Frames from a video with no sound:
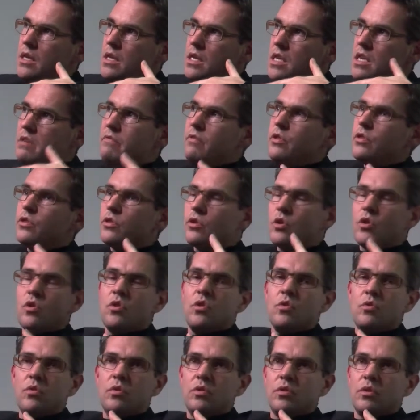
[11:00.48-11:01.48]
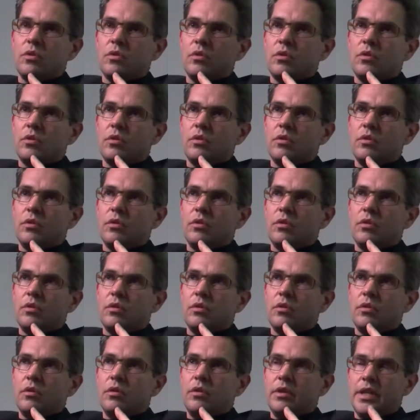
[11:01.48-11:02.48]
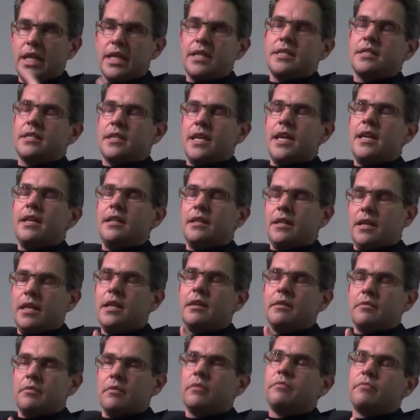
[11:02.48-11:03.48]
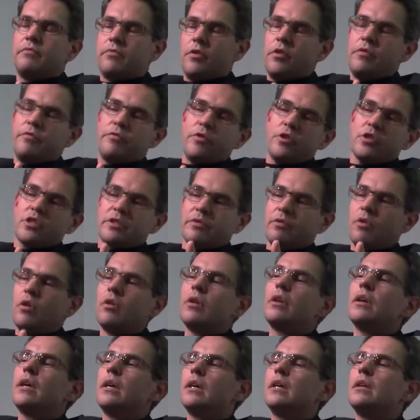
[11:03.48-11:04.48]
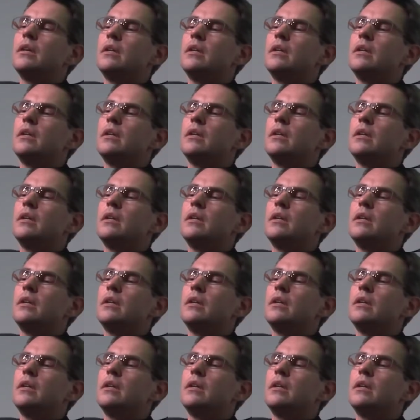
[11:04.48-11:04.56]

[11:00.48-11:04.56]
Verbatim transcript: even though, let's say, first of all,